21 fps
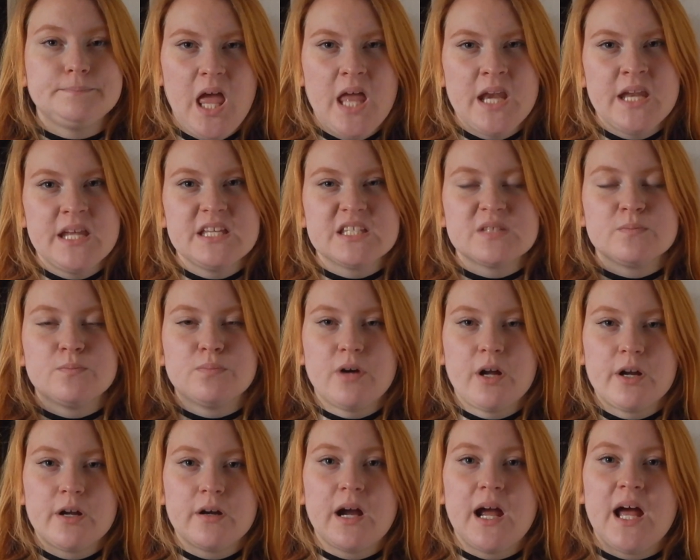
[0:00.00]
and his
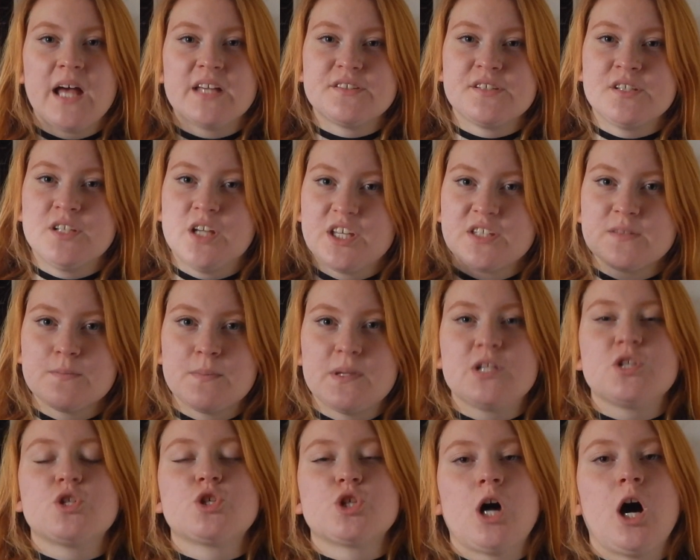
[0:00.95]
brother has just
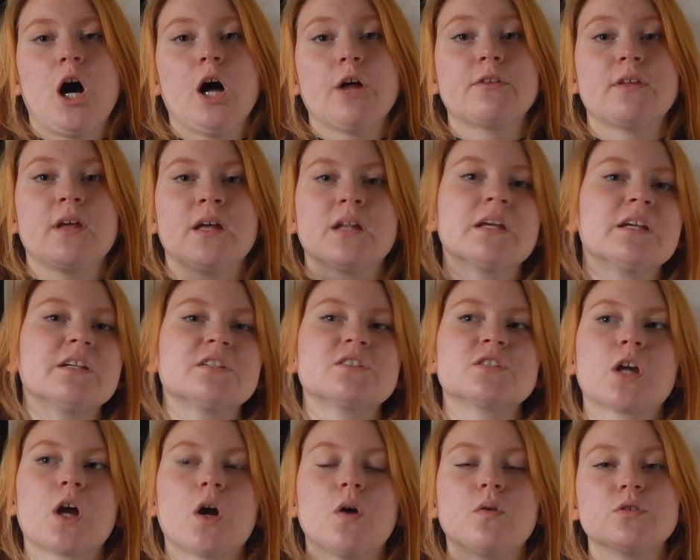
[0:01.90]
been shot and he's
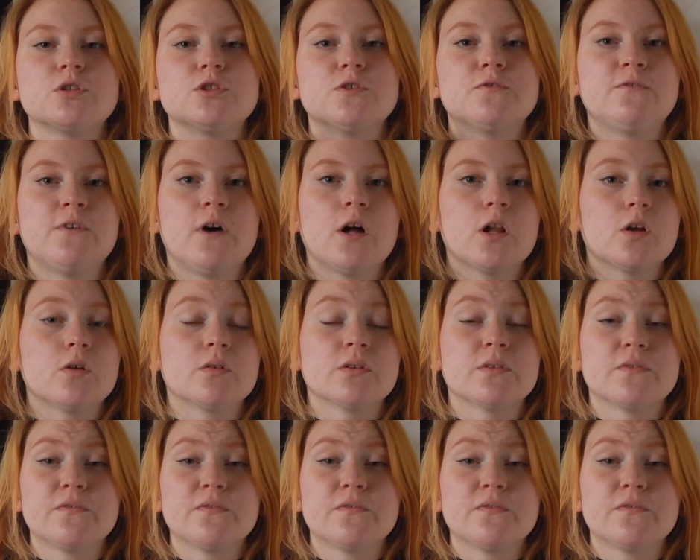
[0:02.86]
going to follow